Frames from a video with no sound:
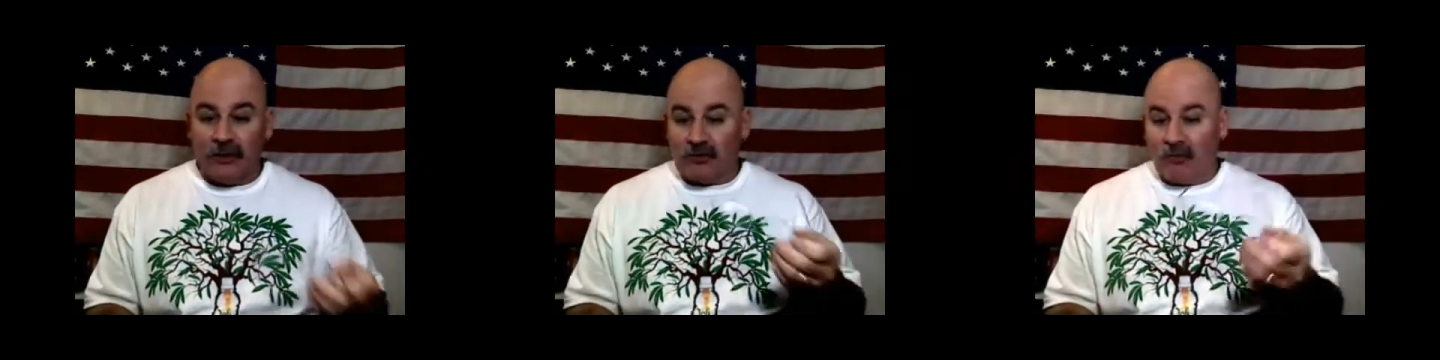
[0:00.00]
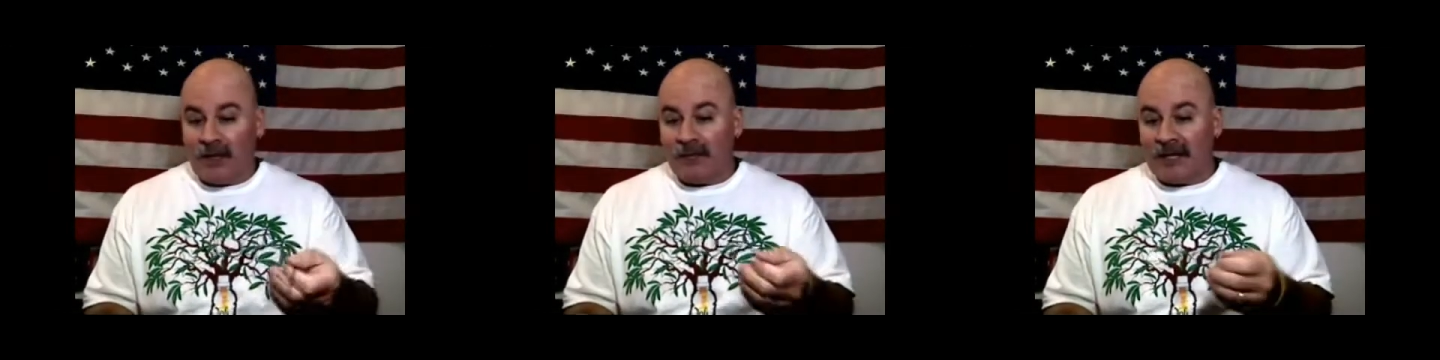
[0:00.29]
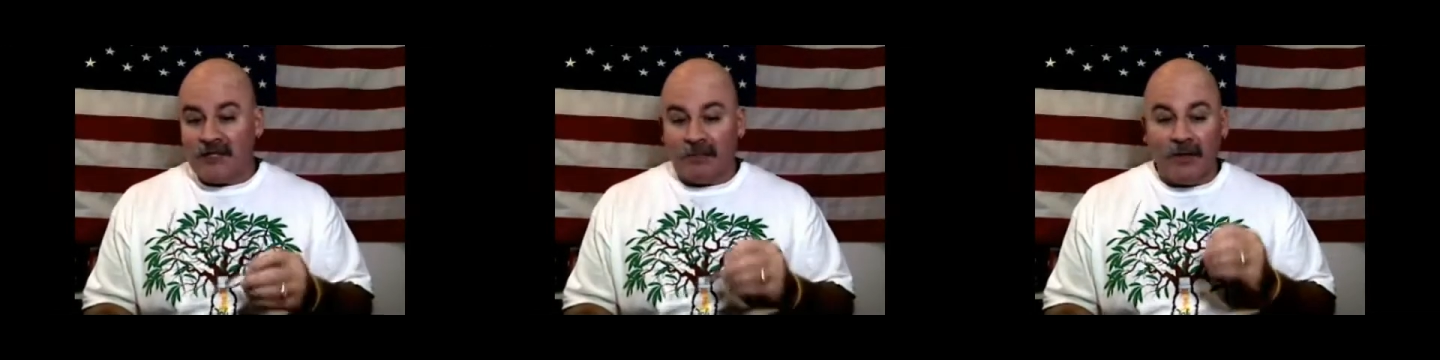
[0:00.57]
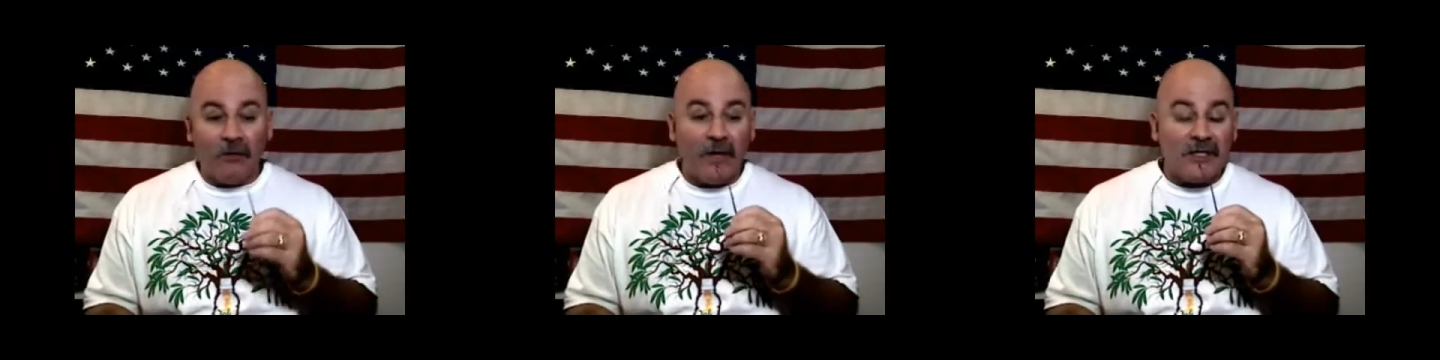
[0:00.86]
It's run by some
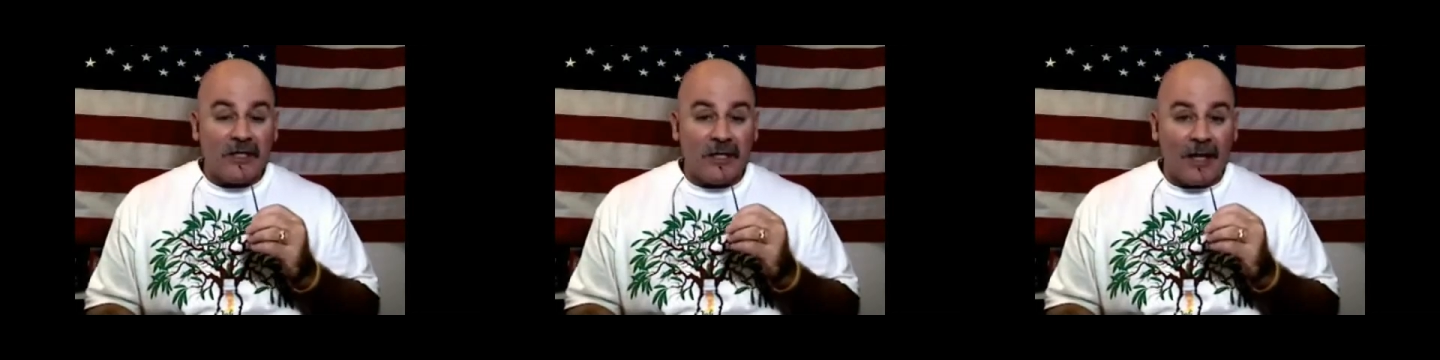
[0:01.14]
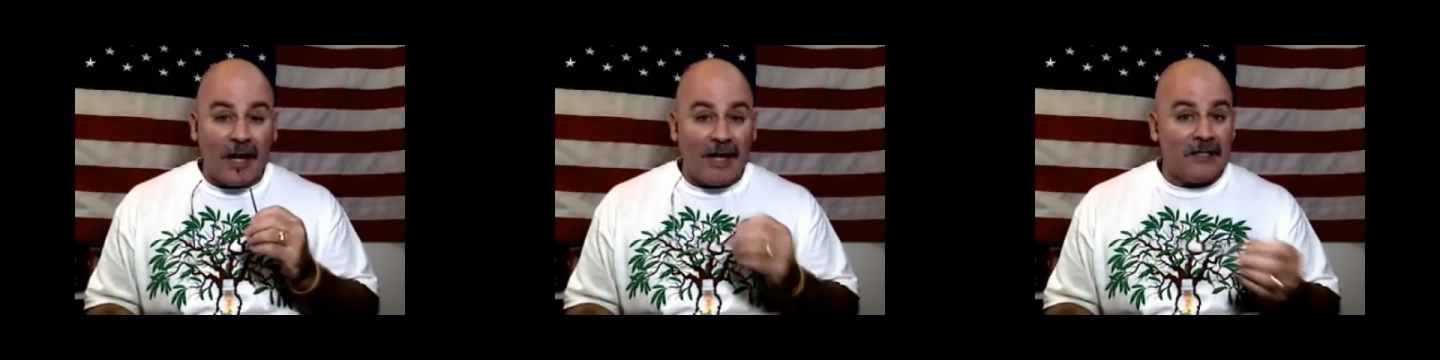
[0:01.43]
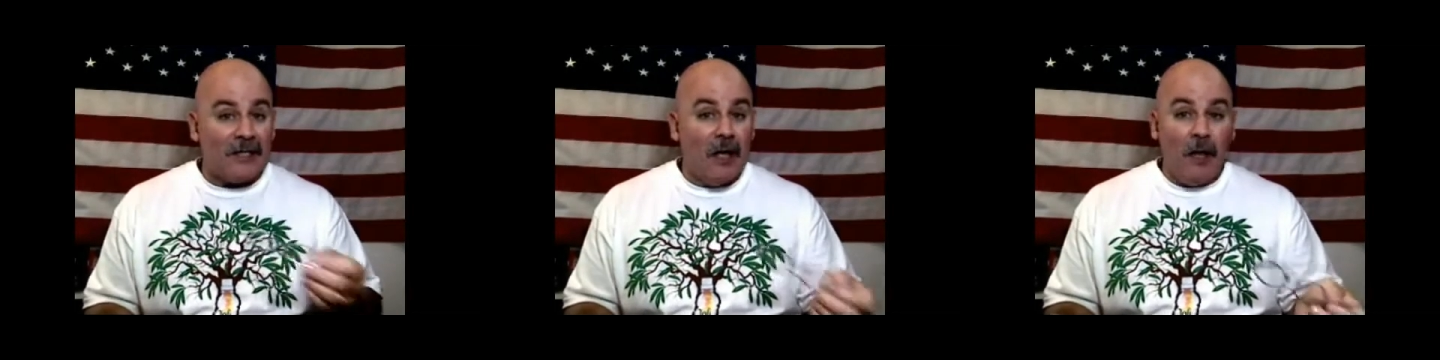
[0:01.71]
interesting guys,